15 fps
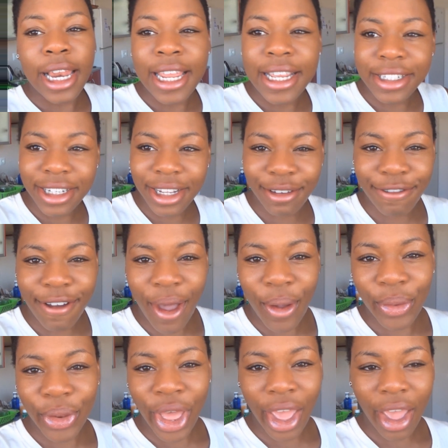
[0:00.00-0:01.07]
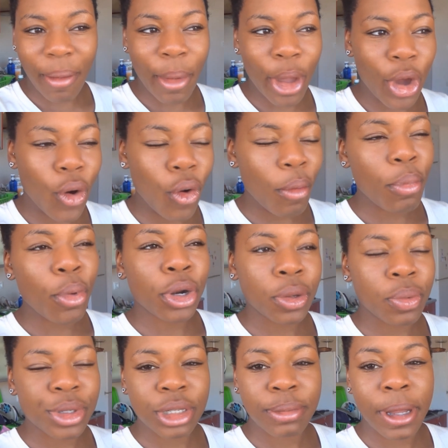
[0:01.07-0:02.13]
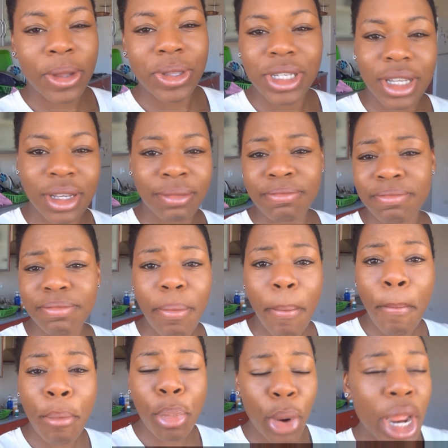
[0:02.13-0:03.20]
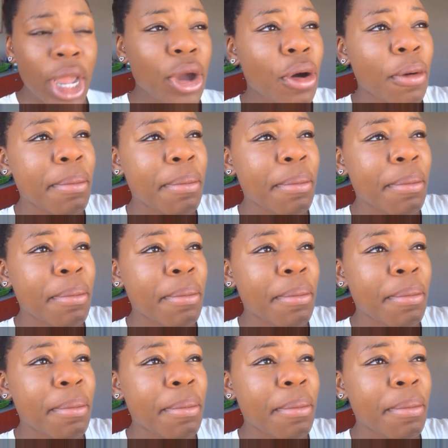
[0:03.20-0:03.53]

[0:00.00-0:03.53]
literally felt like my whole body was about to break on